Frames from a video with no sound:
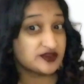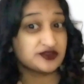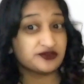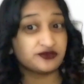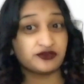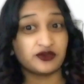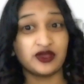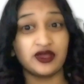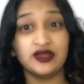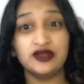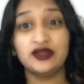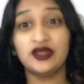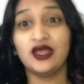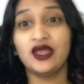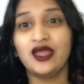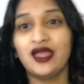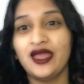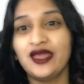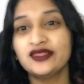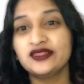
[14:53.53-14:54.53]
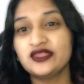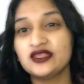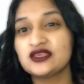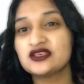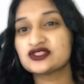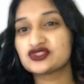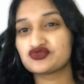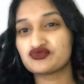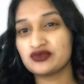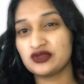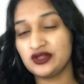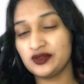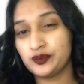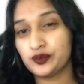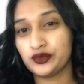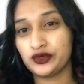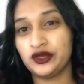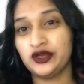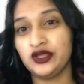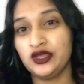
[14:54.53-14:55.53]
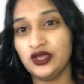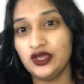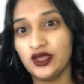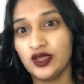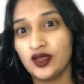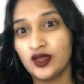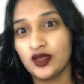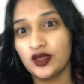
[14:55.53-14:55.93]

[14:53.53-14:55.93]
defined. I think it's really pretty.